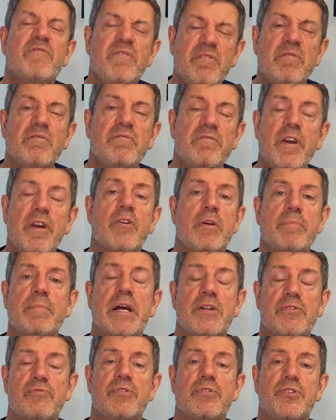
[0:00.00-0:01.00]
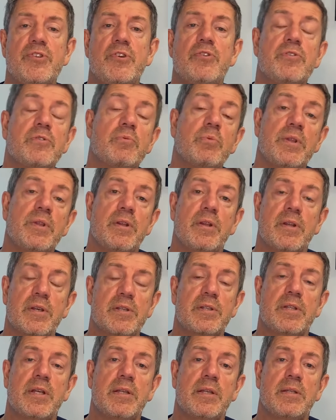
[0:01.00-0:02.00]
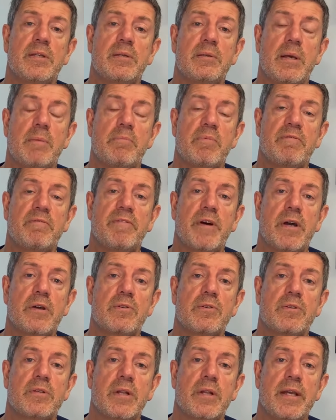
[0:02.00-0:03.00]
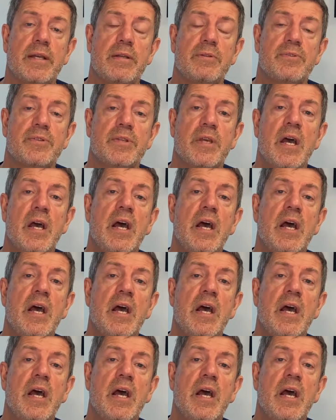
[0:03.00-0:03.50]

very much reduced with an extended depth of focus lens.